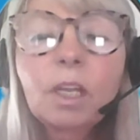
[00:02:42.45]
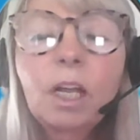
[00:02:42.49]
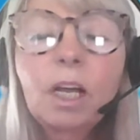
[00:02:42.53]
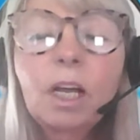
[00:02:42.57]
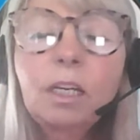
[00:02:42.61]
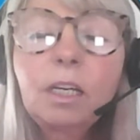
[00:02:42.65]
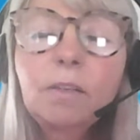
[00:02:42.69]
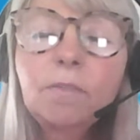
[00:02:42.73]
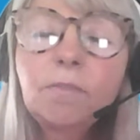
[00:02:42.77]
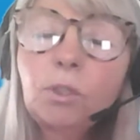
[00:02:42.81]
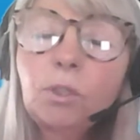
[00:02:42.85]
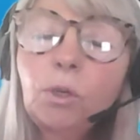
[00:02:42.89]

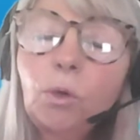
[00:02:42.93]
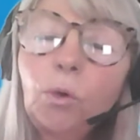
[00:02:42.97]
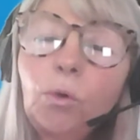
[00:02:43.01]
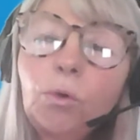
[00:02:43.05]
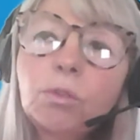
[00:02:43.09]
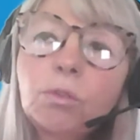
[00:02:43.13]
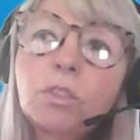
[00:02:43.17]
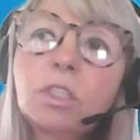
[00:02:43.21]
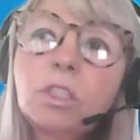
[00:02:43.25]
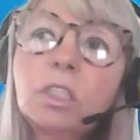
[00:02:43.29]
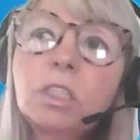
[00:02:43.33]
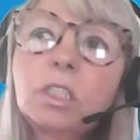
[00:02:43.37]
And of
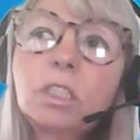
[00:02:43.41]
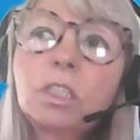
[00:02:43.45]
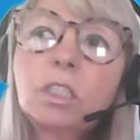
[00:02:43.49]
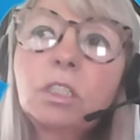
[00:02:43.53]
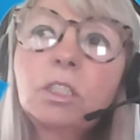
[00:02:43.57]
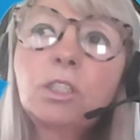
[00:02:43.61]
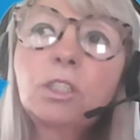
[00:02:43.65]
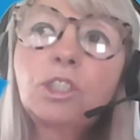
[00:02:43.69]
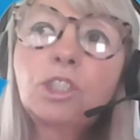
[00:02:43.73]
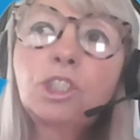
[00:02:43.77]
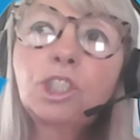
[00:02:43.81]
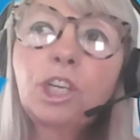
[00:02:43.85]
course,
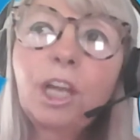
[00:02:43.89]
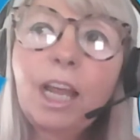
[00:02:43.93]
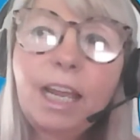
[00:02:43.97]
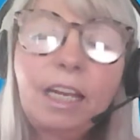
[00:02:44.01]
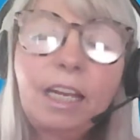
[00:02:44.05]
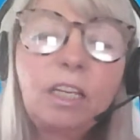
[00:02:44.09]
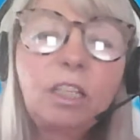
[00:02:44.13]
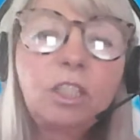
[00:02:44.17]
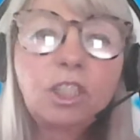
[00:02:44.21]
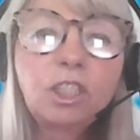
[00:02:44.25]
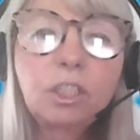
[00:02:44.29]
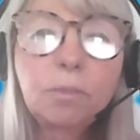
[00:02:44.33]

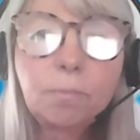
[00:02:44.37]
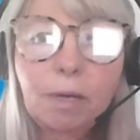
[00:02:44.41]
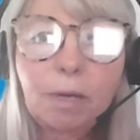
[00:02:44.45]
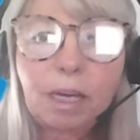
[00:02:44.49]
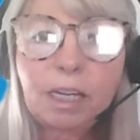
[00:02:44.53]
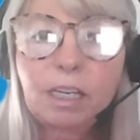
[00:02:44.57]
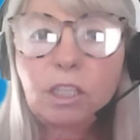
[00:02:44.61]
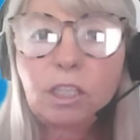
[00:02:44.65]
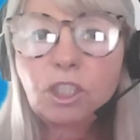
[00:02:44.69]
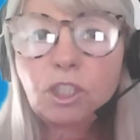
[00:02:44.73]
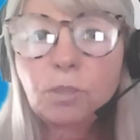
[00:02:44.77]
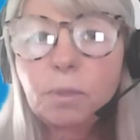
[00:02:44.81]
change
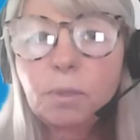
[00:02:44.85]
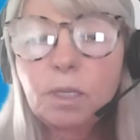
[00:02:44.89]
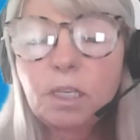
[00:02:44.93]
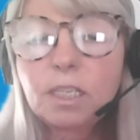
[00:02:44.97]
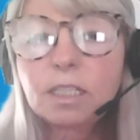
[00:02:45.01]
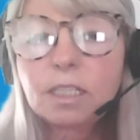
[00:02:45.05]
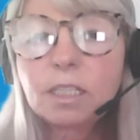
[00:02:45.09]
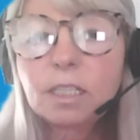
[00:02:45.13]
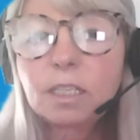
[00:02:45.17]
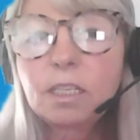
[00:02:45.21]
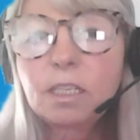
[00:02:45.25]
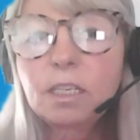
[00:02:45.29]
management
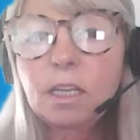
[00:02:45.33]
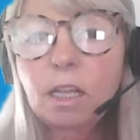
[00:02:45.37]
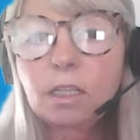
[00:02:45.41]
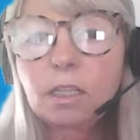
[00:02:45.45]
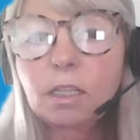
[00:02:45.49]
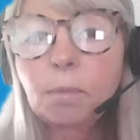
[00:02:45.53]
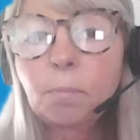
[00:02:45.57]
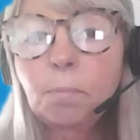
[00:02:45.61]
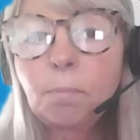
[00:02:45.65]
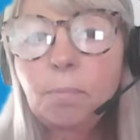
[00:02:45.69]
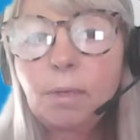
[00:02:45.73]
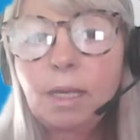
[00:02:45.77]
is
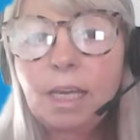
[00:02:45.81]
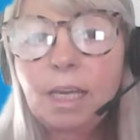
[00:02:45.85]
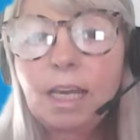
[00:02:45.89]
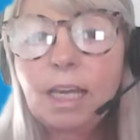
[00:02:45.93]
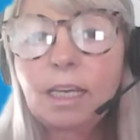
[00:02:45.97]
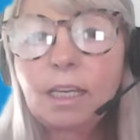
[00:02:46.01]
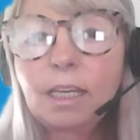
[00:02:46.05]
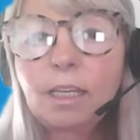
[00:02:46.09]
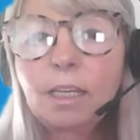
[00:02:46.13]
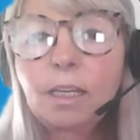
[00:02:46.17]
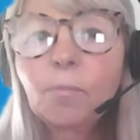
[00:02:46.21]
another big